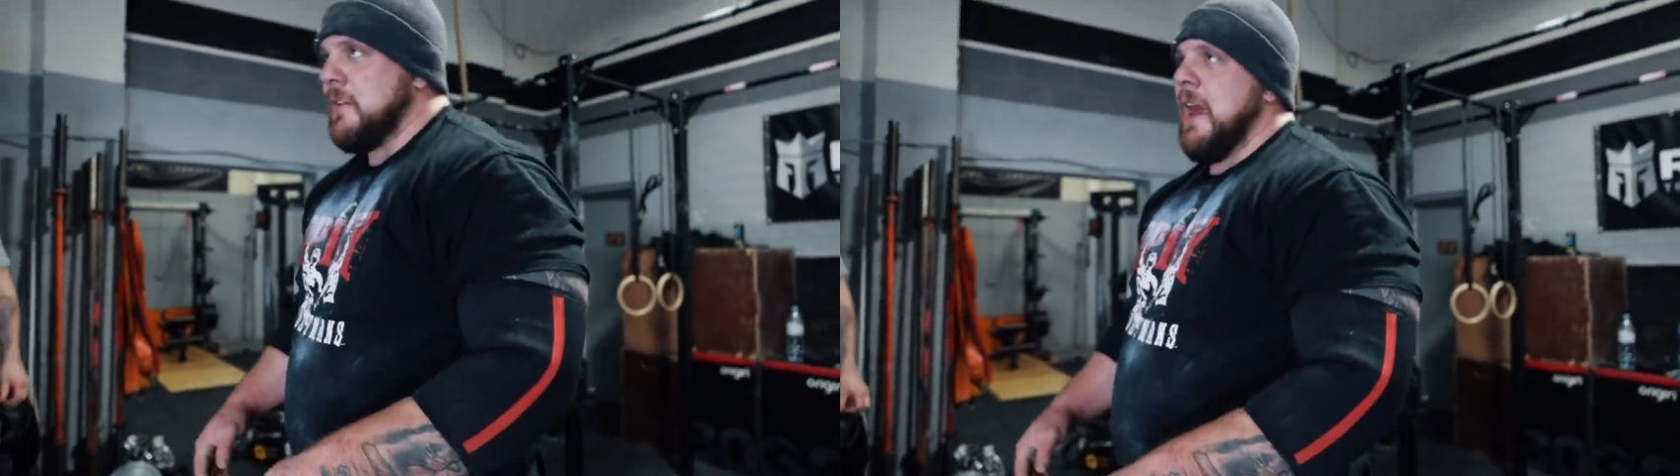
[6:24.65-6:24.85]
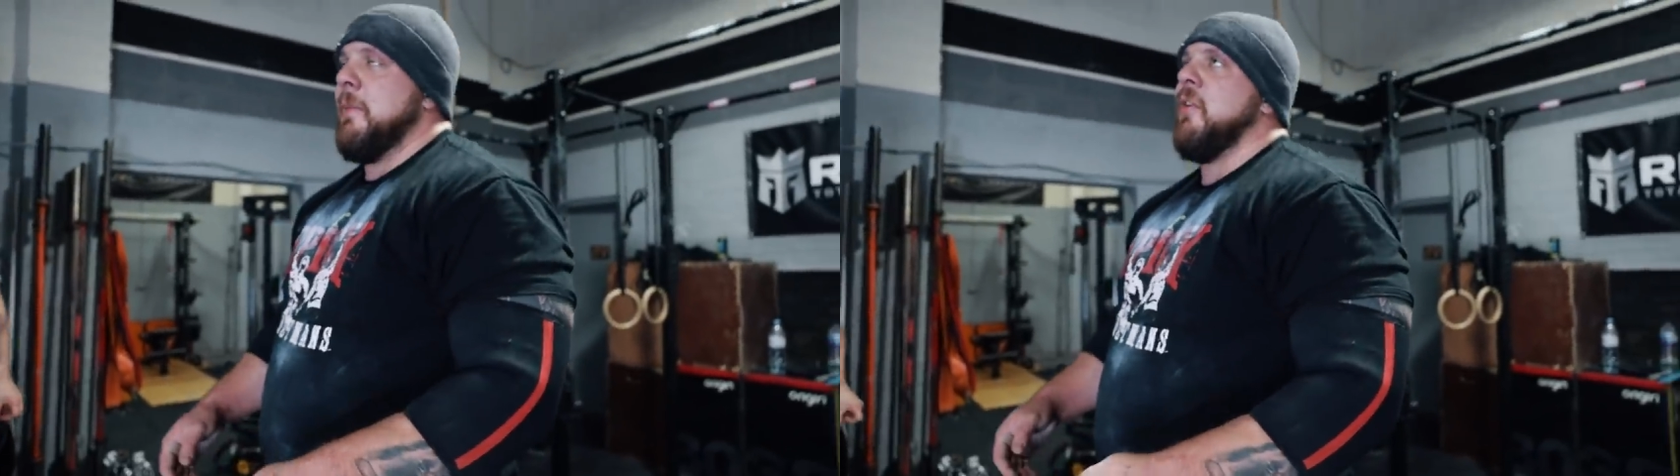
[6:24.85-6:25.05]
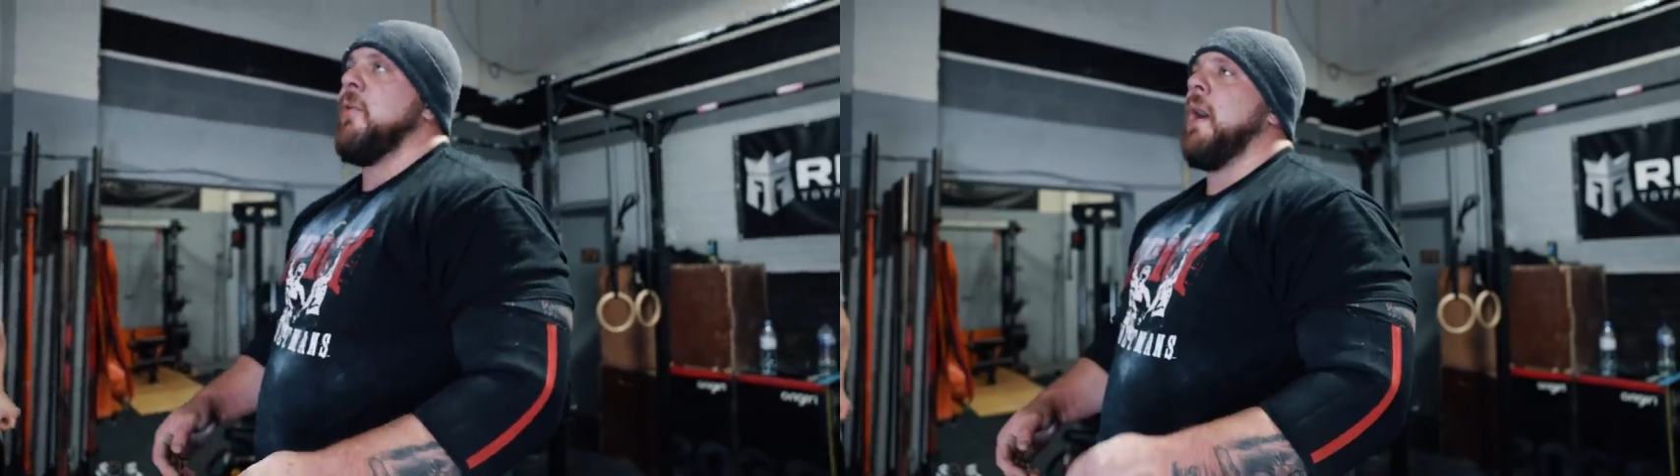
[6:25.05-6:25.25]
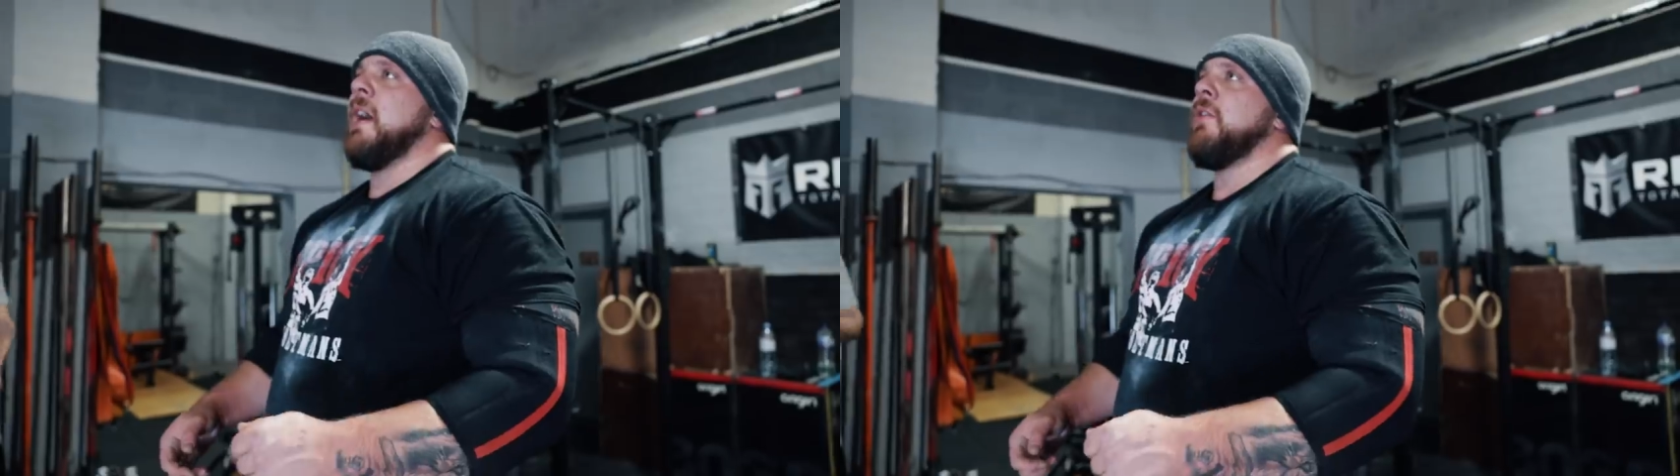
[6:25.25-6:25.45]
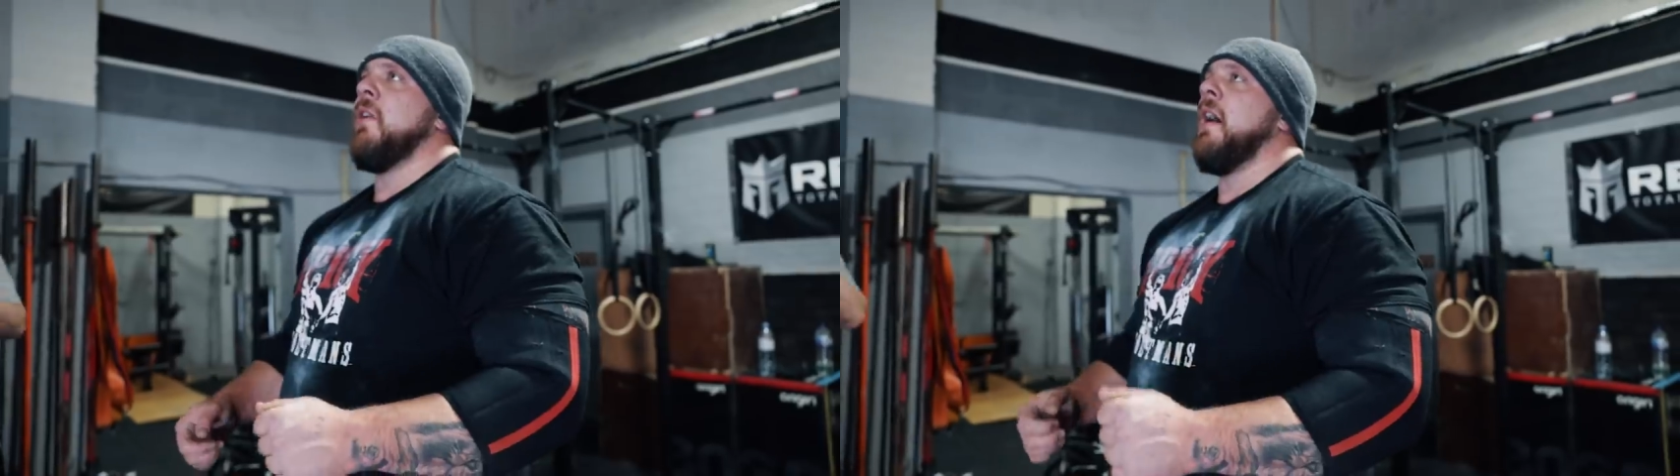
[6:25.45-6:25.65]
demo of what
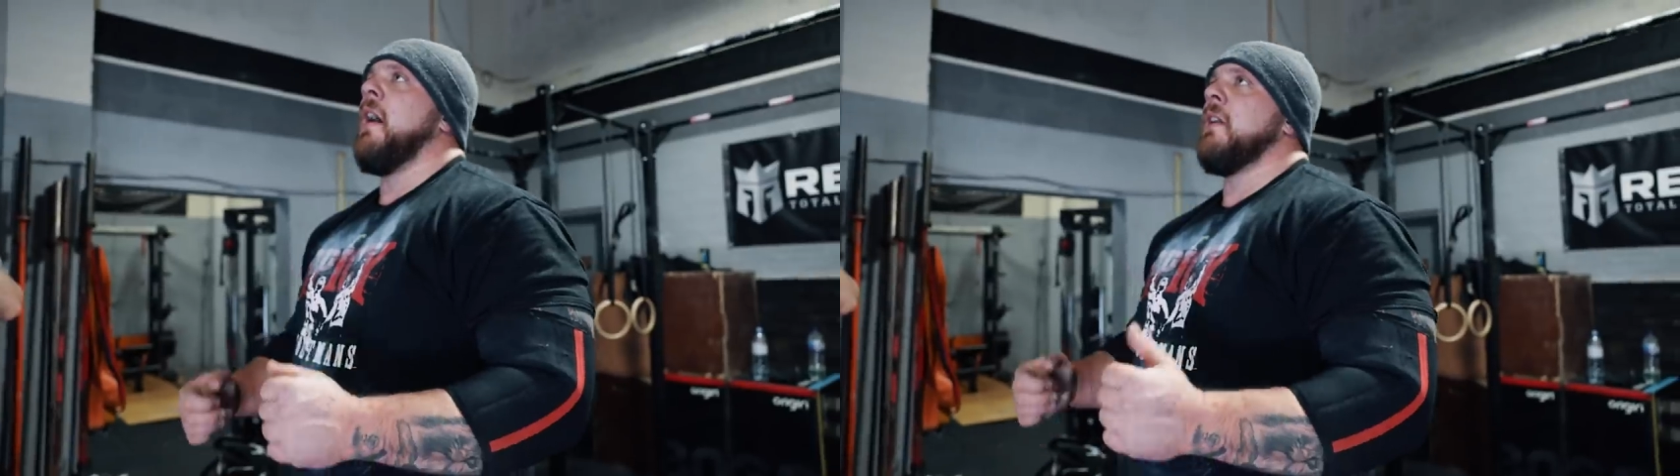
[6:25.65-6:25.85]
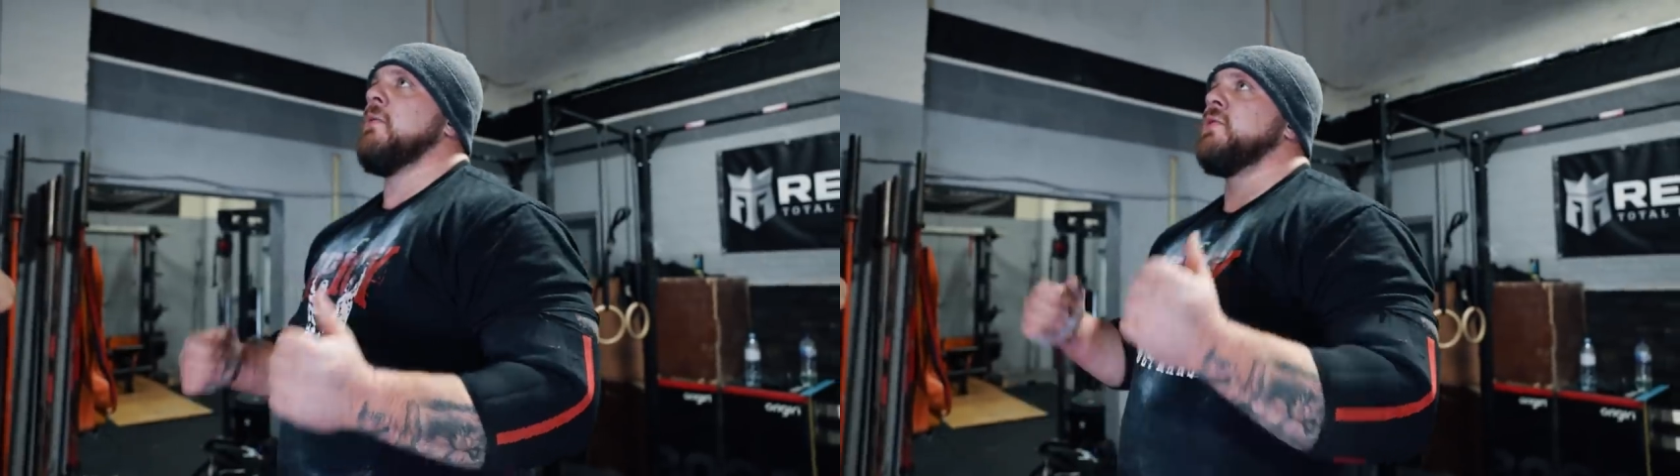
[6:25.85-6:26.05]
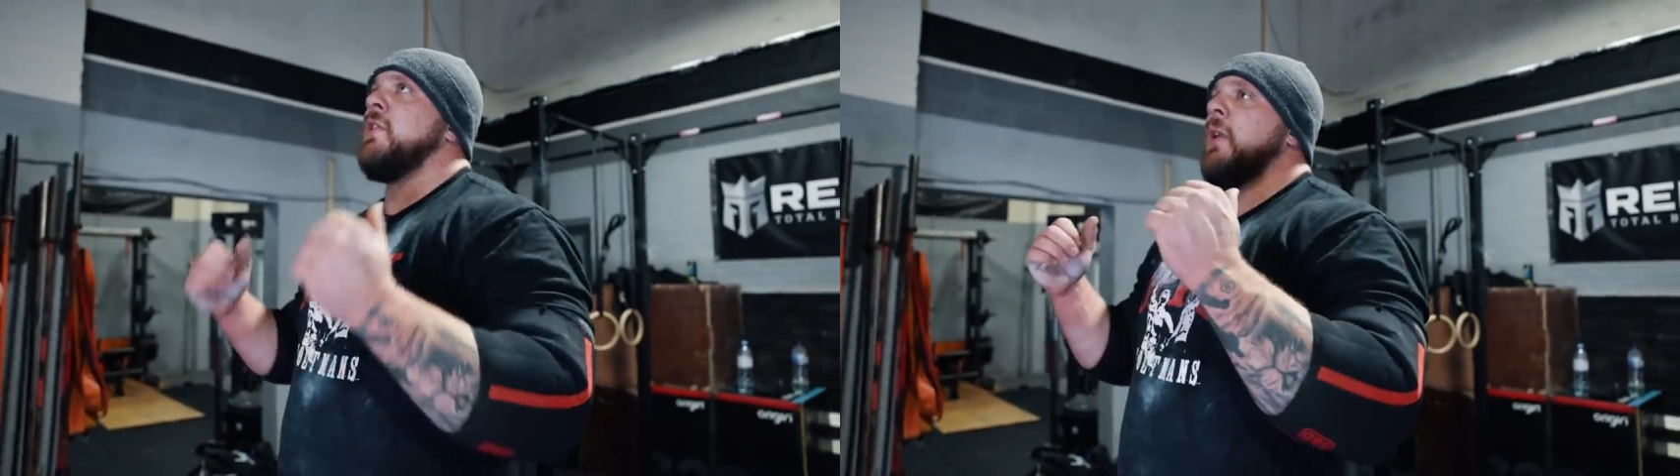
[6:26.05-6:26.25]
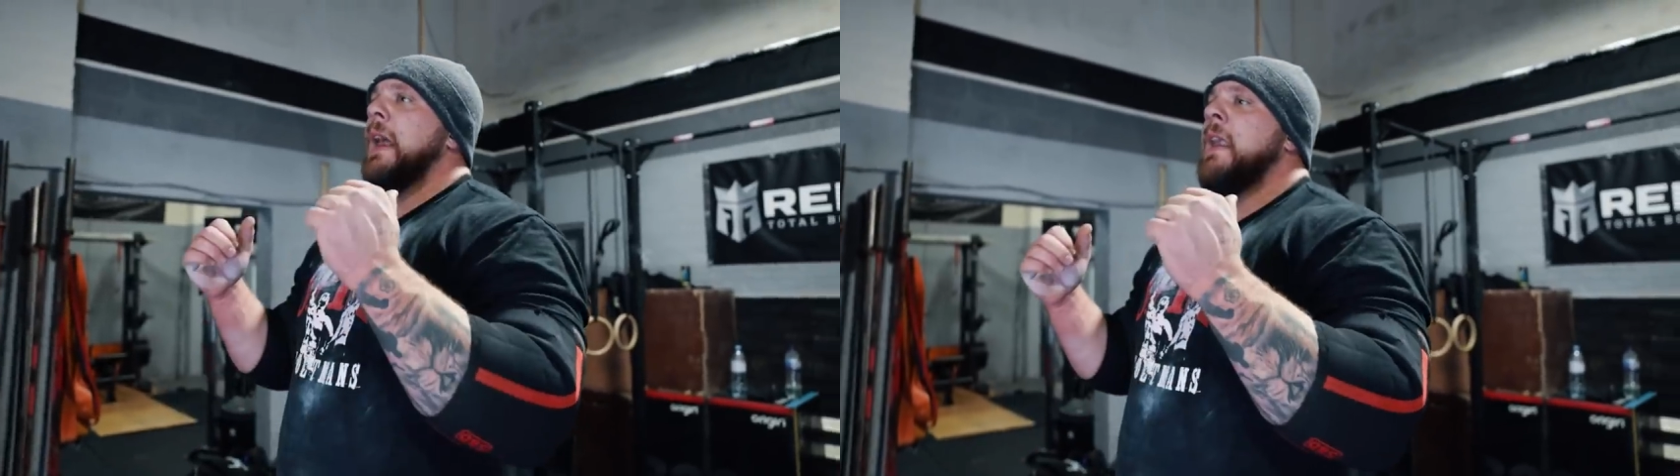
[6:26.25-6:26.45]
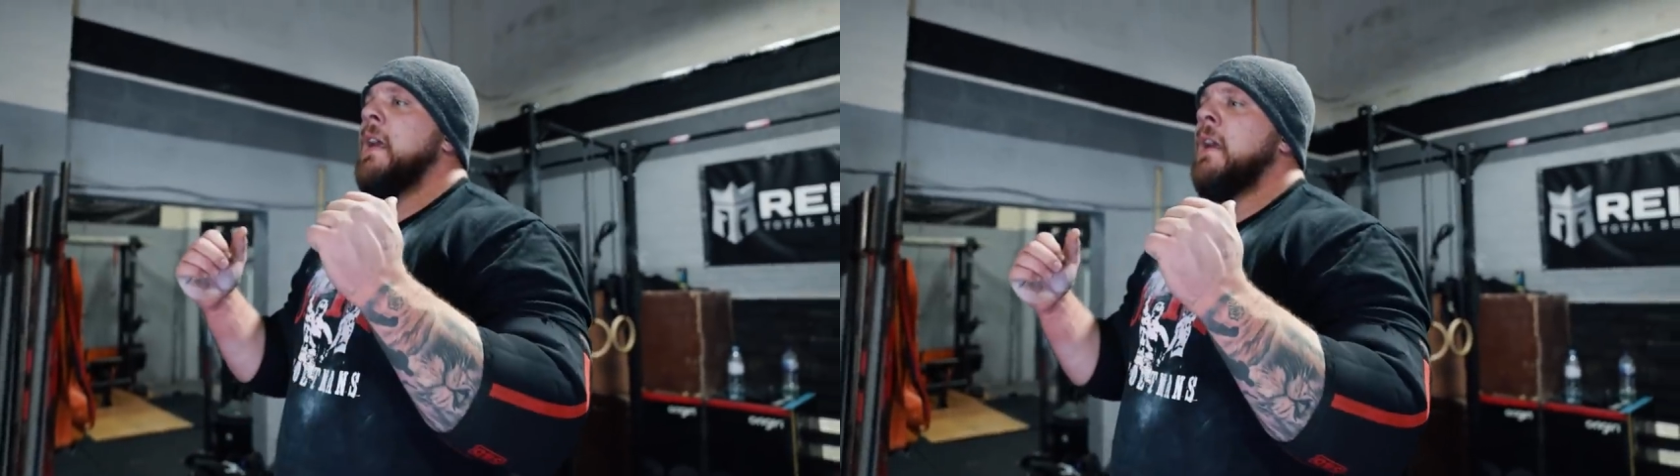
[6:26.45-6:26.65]
I thought Harry was
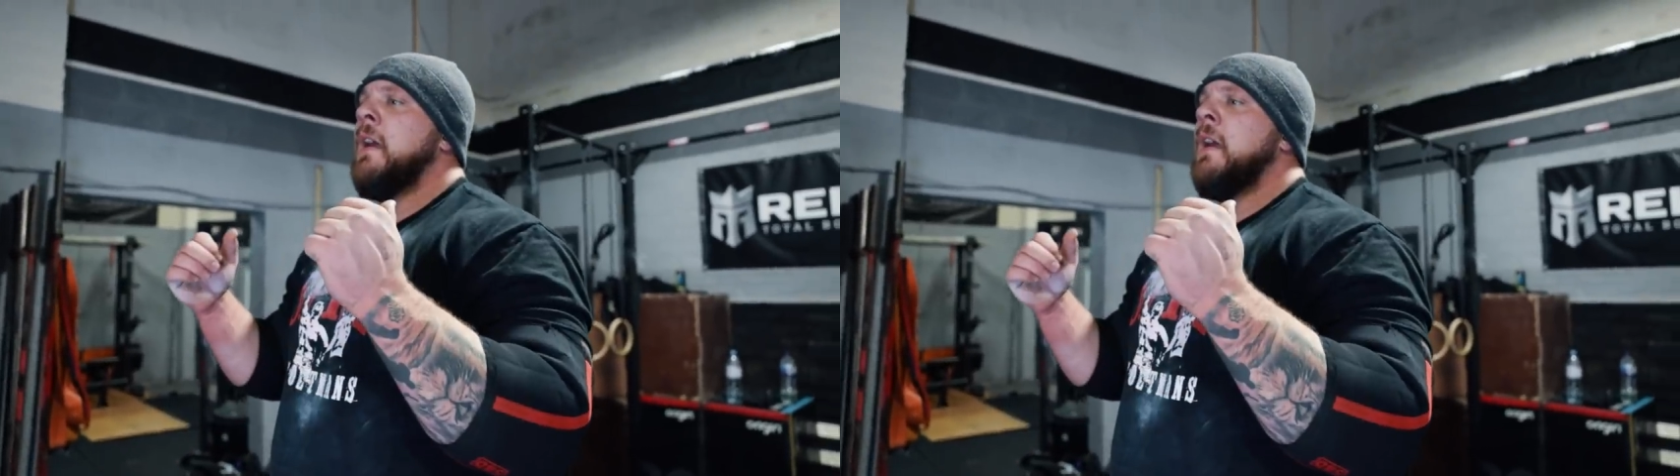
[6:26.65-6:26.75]
doing,